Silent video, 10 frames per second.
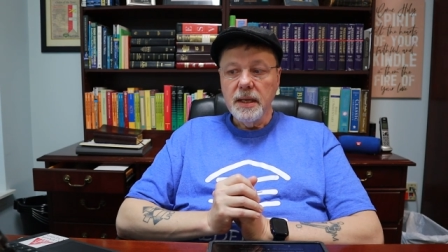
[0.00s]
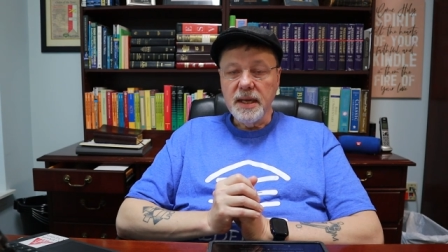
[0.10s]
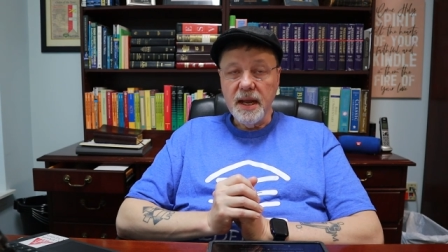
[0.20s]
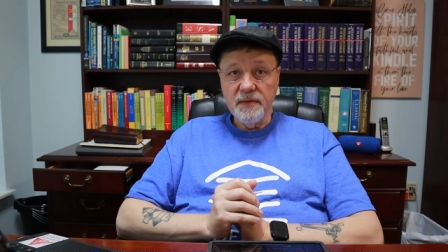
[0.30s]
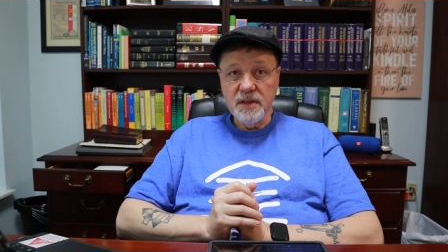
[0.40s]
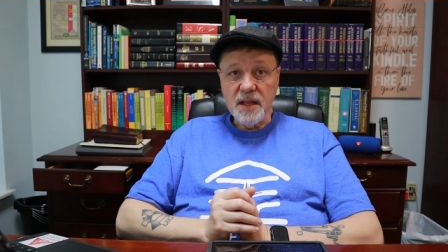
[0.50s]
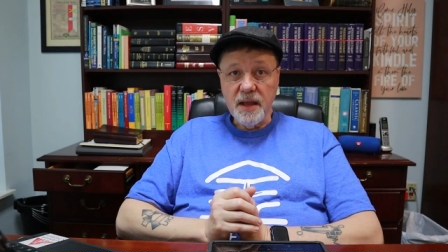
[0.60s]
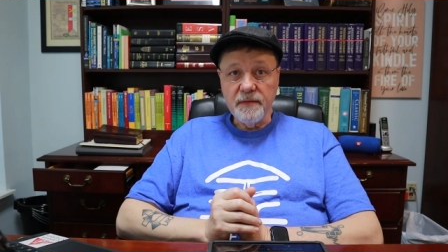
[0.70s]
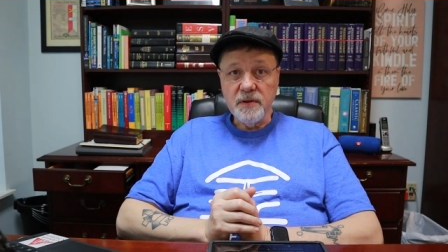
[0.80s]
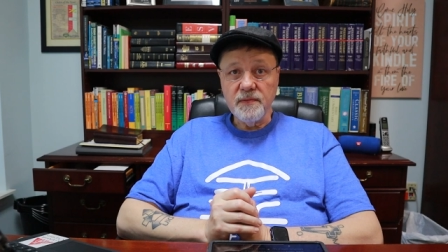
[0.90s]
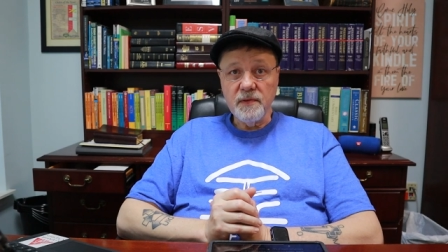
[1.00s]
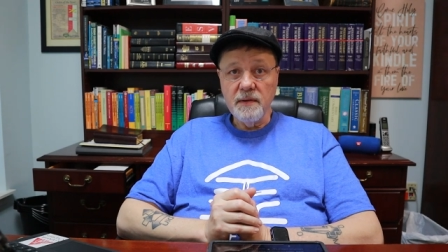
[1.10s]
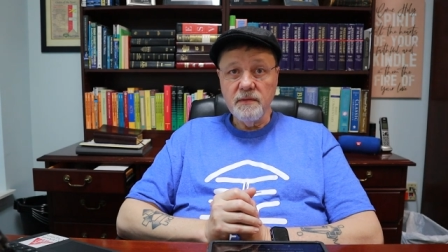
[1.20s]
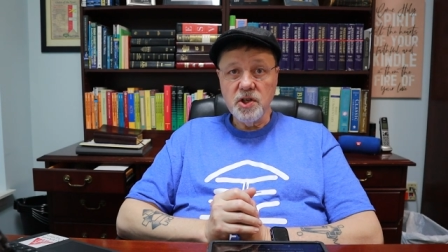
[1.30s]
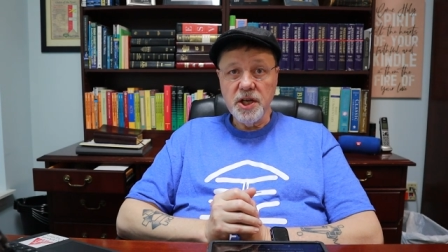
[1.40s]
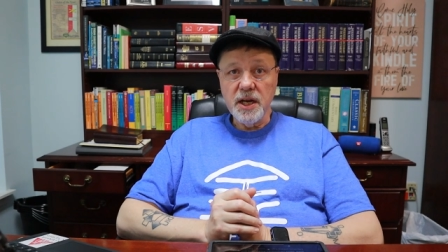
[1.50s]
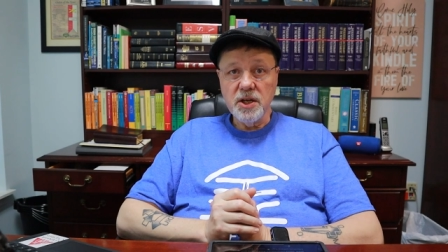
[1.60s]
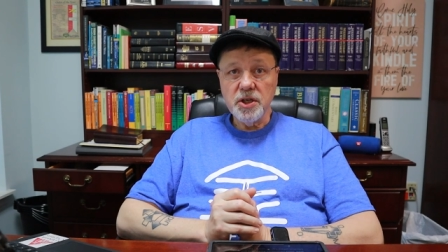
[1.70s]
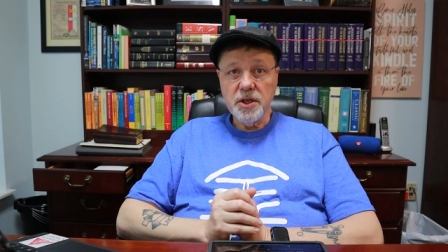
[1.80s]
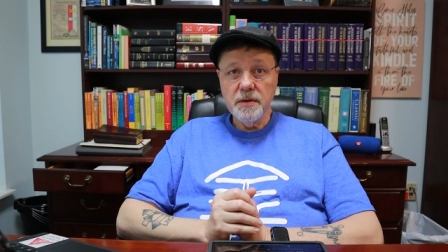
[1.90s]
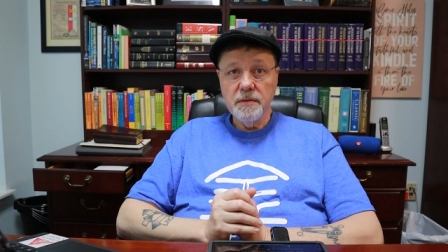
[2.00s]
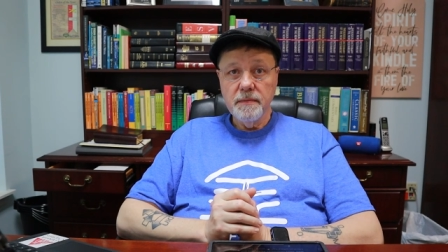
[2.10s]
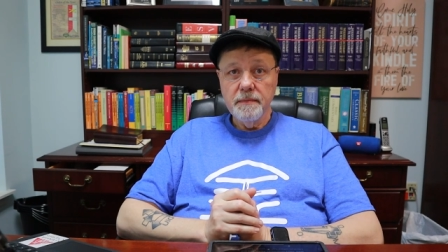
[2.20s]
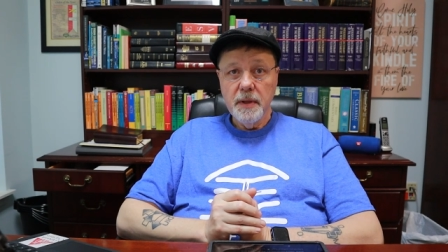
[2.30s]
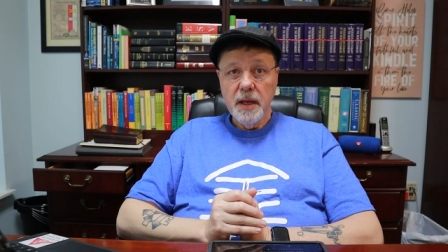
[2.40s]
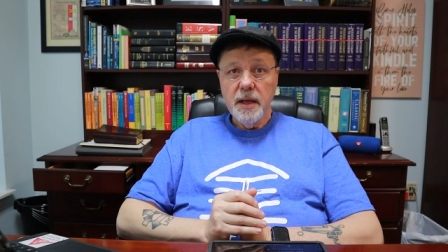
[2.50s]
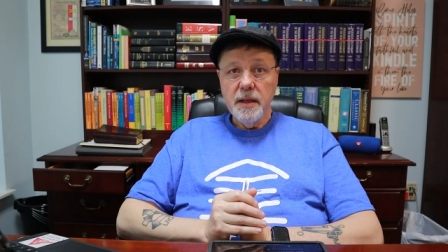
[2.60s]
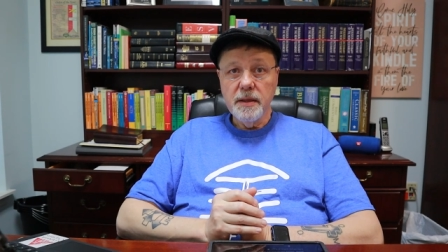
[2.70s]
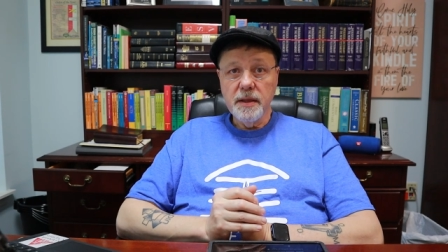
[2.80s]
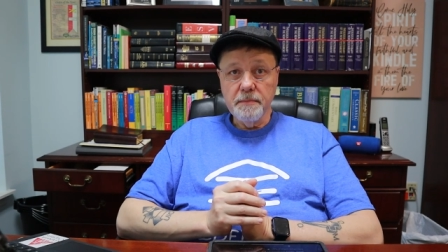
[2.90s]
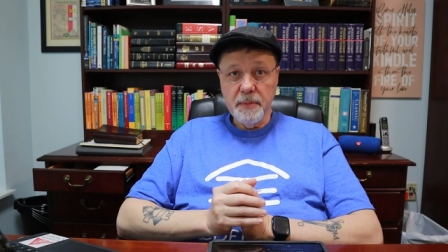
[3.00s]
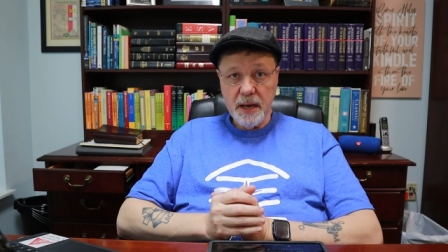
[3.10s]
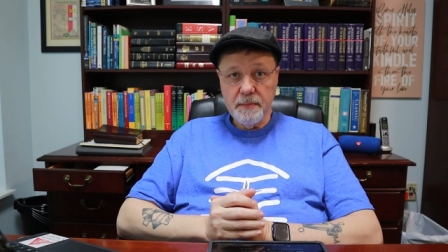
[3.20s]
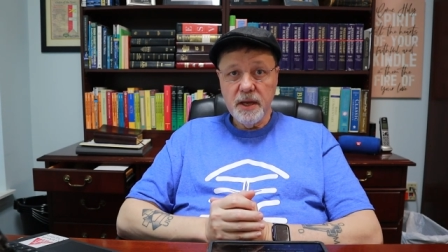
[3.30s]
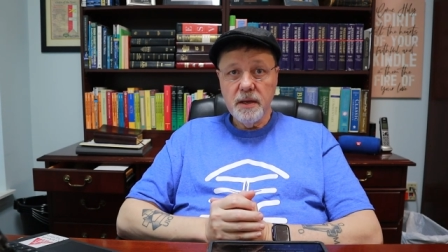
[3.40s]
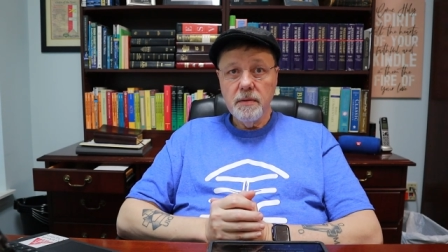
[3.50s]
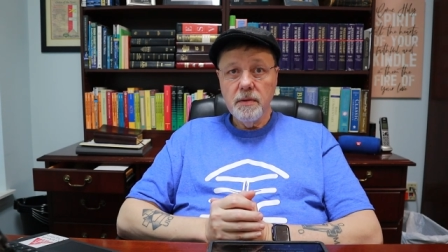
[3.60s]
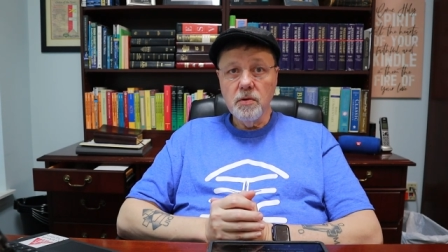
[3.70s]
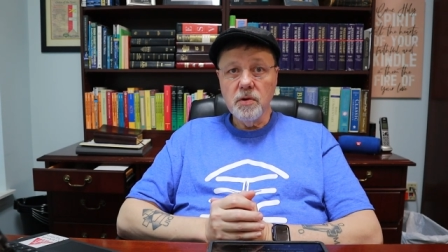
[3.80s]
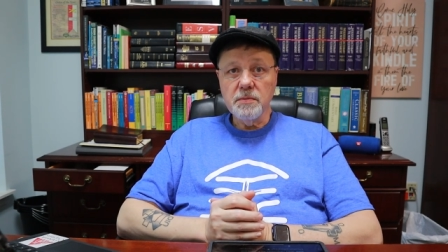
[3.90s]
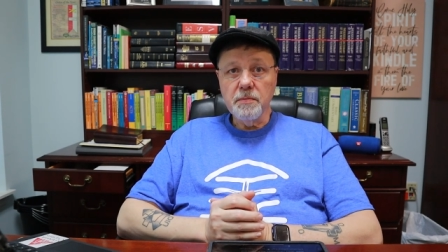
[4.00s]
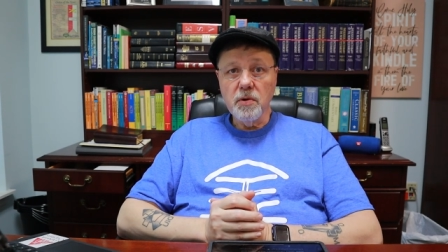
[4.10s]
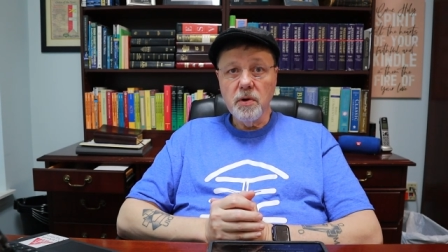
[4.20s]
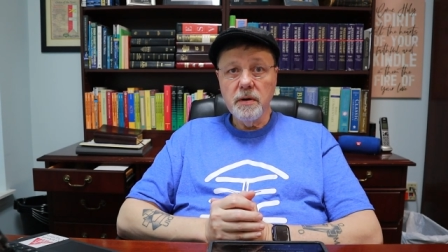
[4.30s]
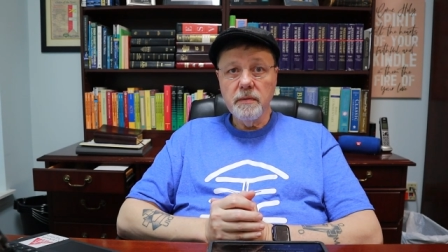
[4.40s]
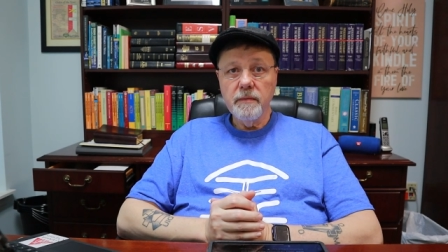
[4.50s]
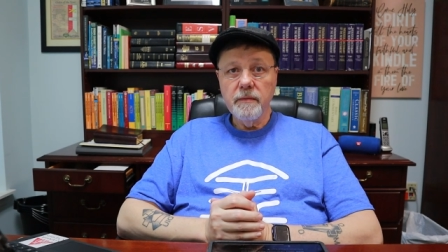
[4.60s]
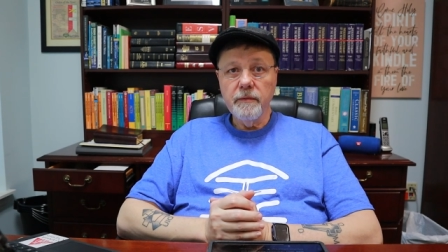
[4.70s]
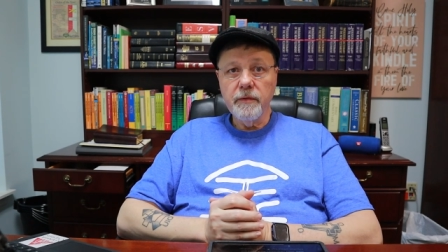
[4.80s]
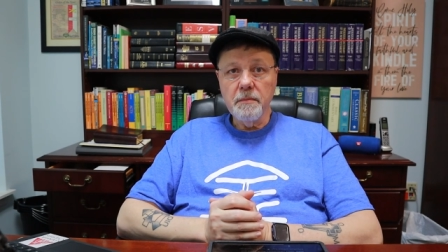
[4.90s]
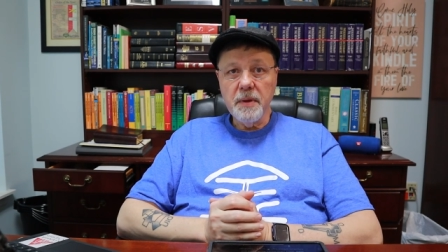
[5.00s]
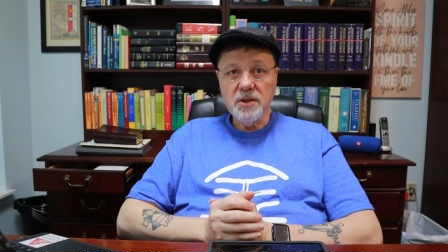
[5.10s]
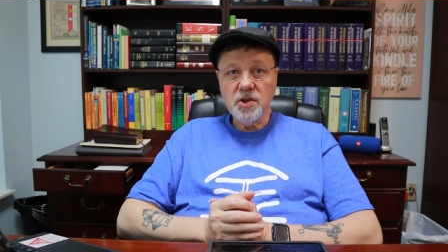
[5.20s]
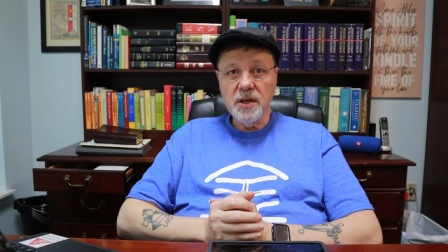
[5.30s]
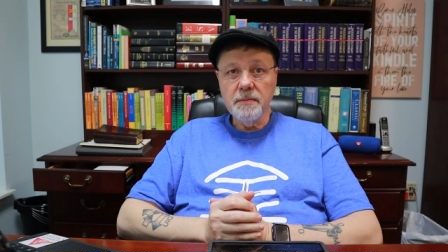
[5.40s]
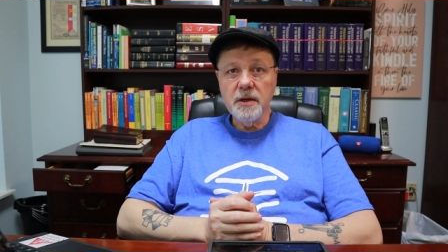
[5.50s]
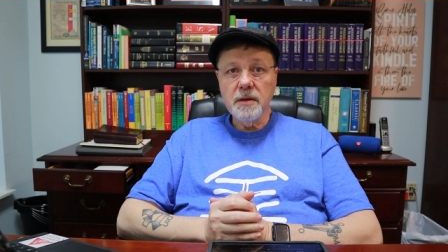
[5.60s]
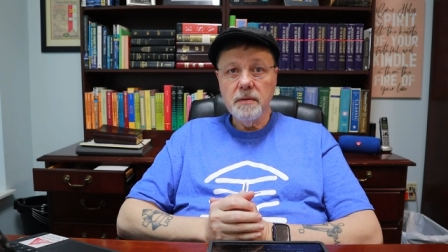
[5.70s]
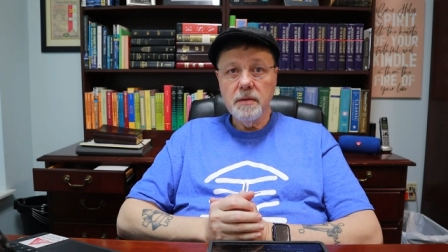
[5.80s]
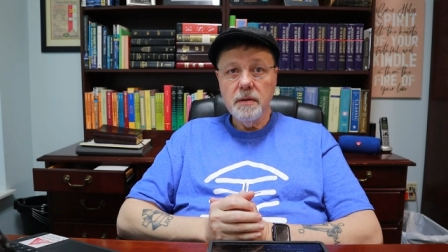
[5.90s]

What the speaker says: David's life is forever changed. The baby who is born from Bathsheba